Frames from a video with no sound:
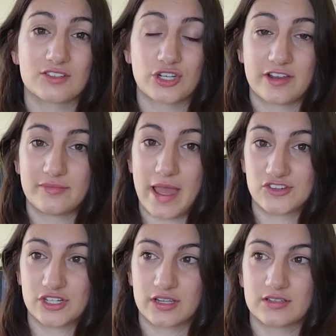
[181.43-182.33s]
Shade of
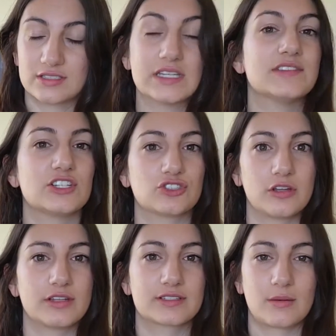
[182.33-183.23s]
Magic TV show
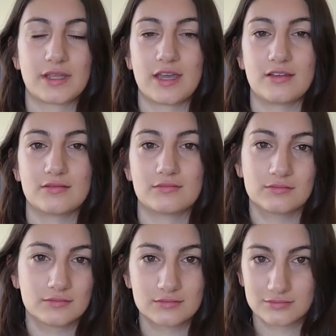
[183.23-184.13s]
that's coming out.
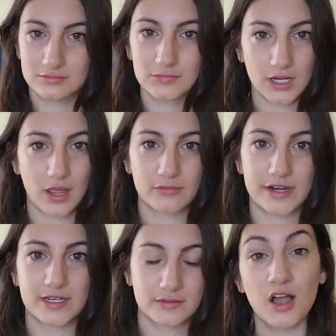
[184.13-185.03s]
I'm ready.